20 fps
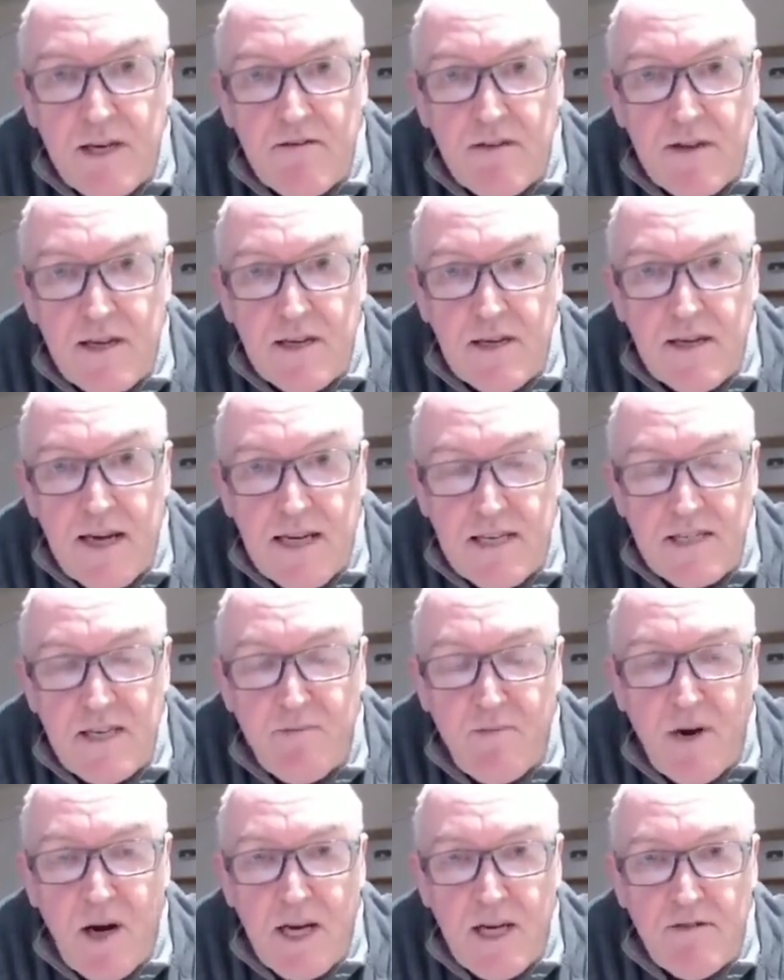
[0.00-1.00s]
doing
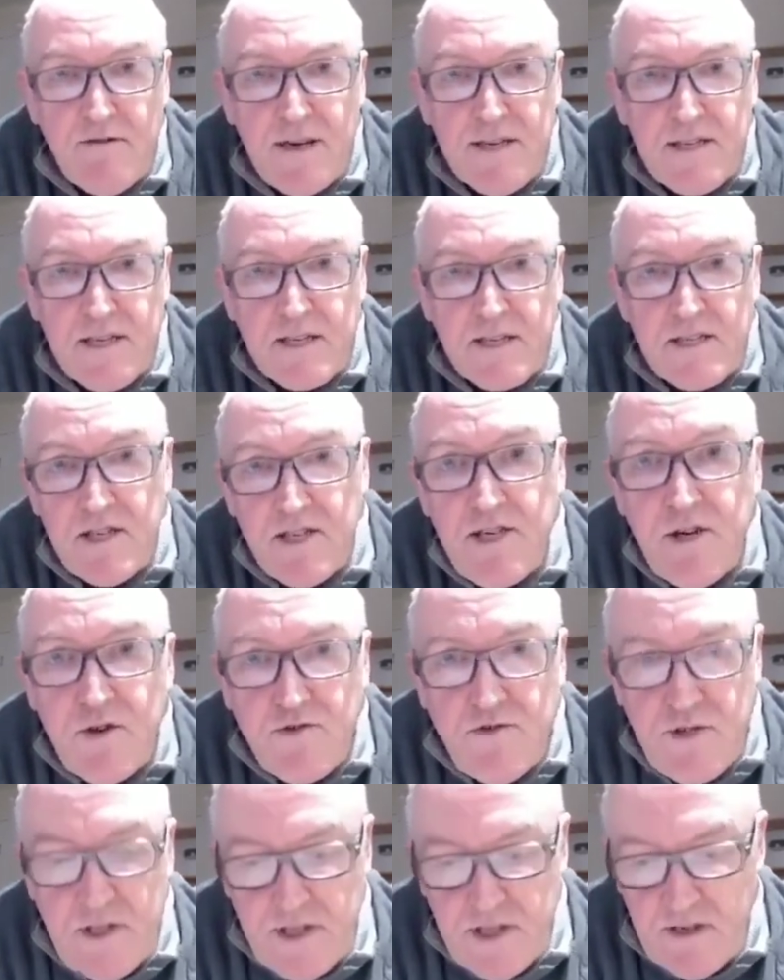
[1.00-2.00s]
antibiotics. In
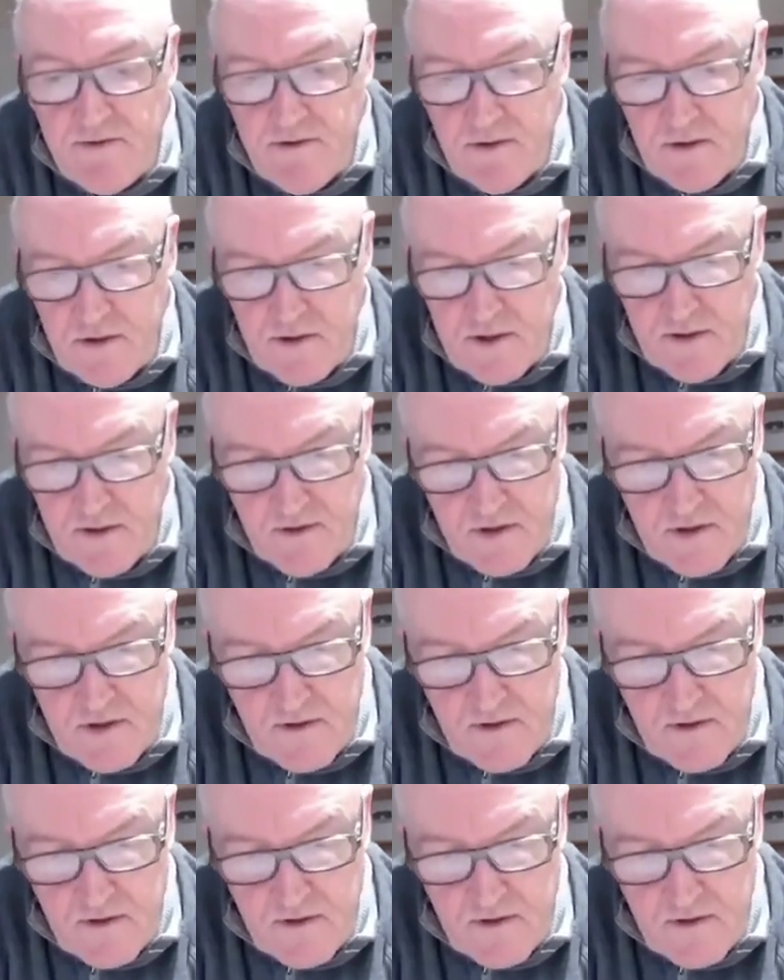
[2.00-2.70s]
children it's different.